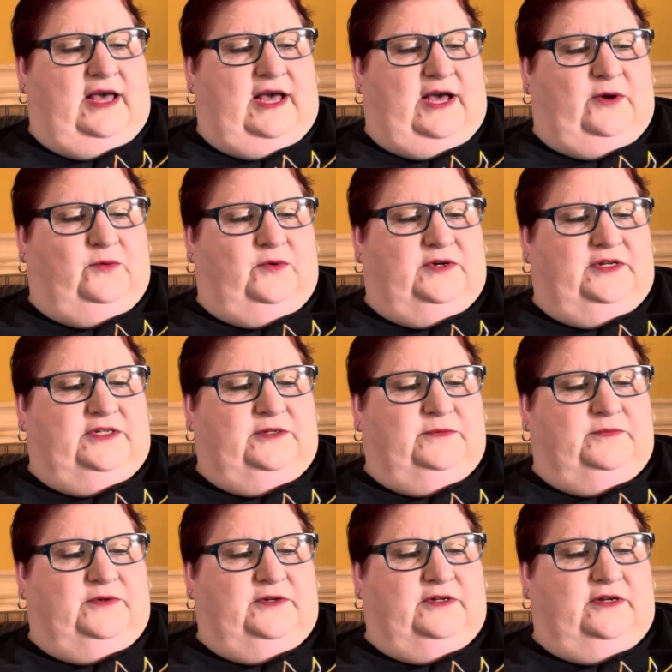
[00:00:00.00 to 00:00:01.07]
I wanted to
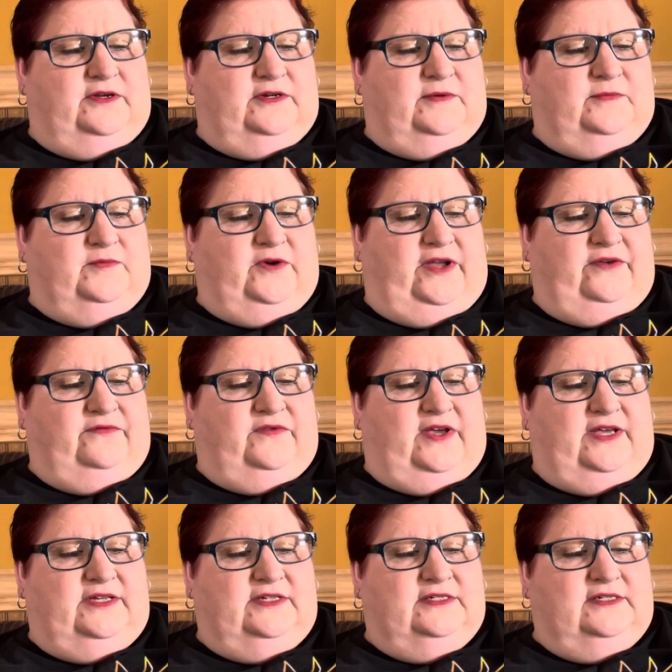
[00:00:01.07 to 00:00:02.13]
put on a brave
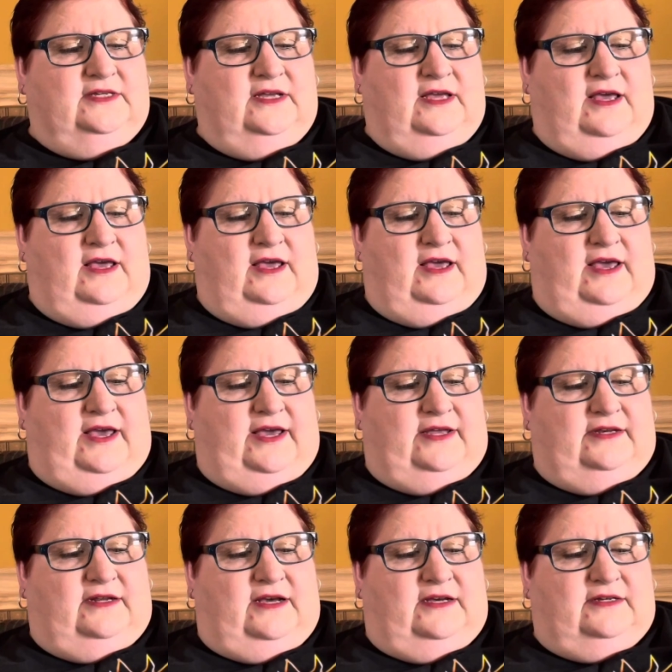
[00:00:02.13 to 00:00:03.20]
face
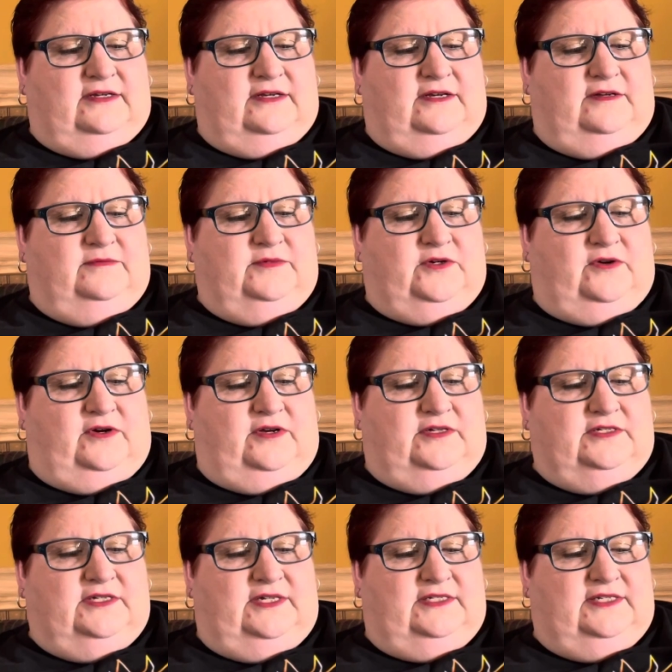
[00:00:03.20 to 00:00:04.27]
and not come
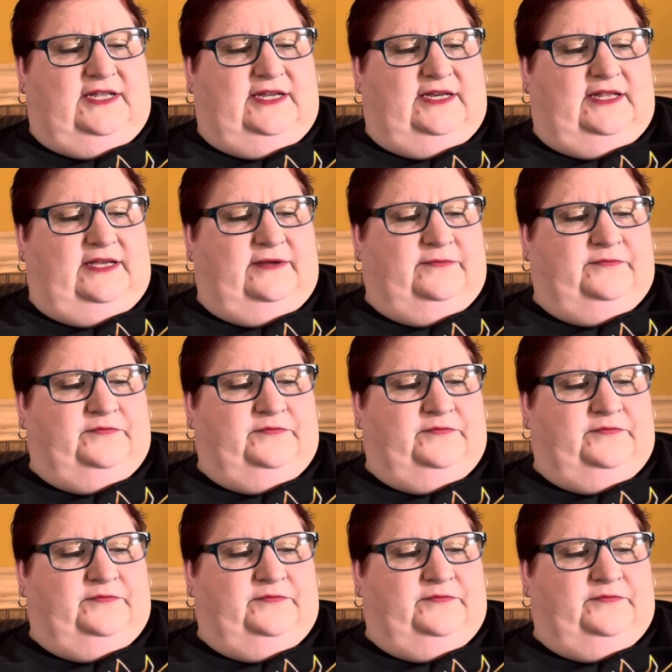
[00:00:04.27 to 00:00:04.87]
across as needy.